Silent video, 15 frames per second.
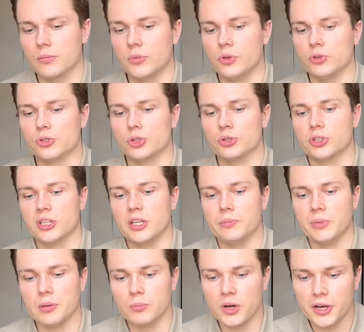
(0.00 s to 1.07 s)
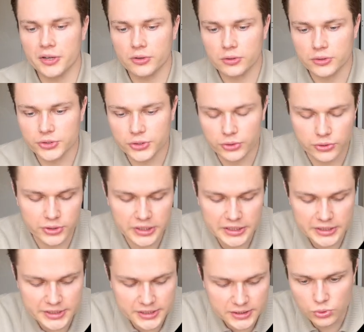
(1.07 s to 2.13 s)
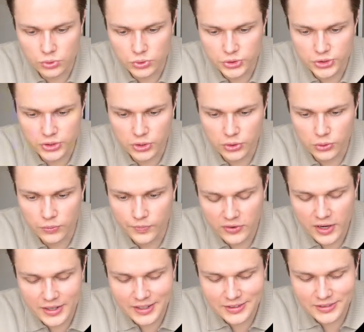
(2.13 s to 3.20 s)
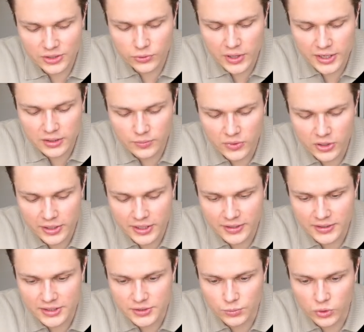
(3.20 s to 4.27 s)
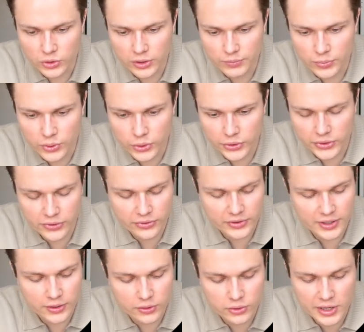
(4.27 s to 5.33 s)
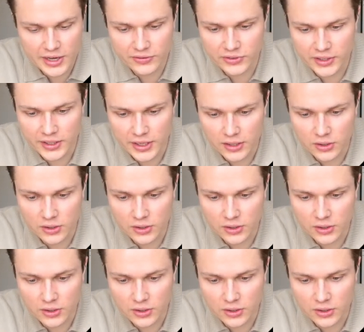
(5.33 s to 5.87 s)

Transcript: you should keep in mind also these rules. So finding the right market is more important than crafting a